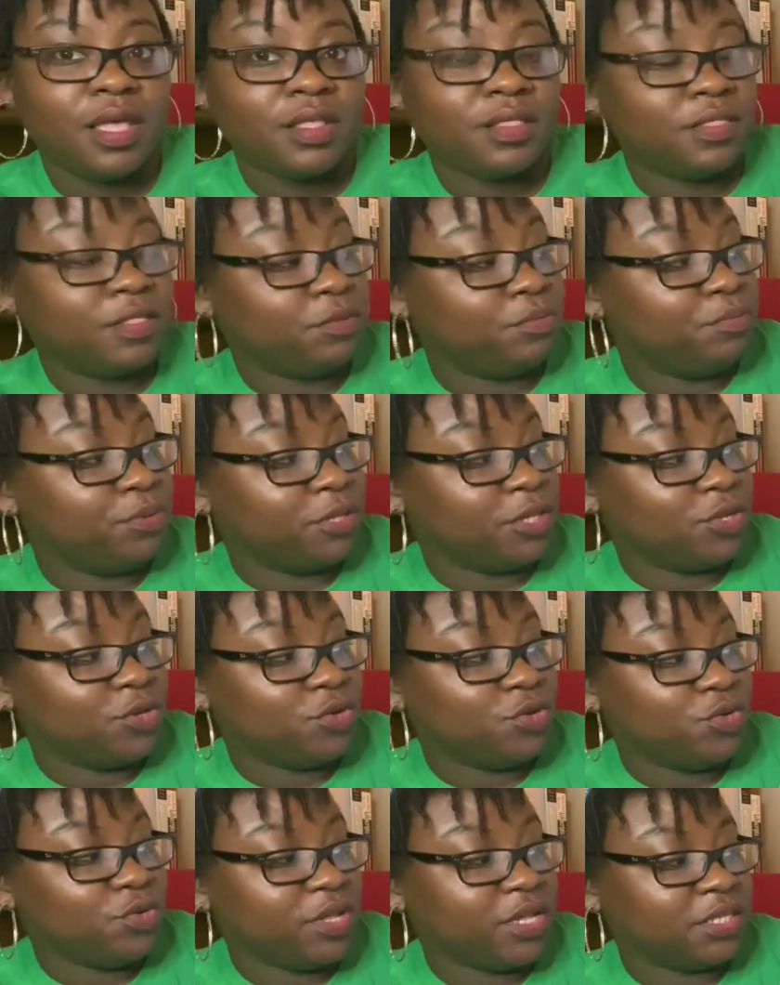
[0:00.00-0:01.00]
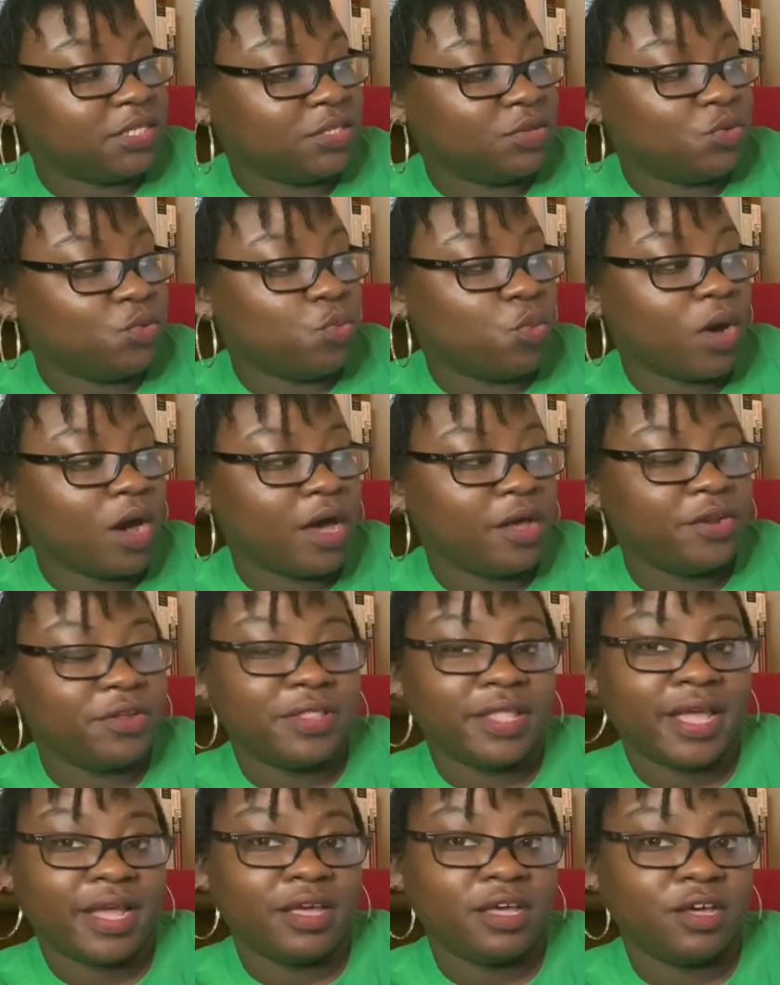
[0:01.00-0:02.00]
The blue is the water
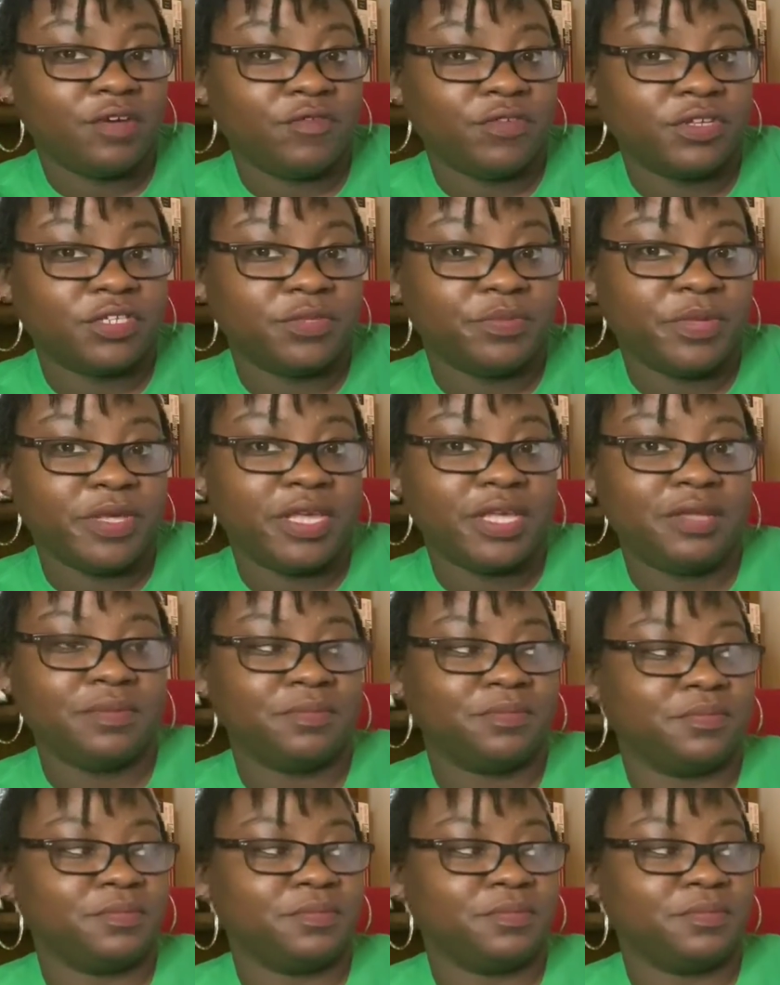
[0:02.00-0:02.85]
that covers me.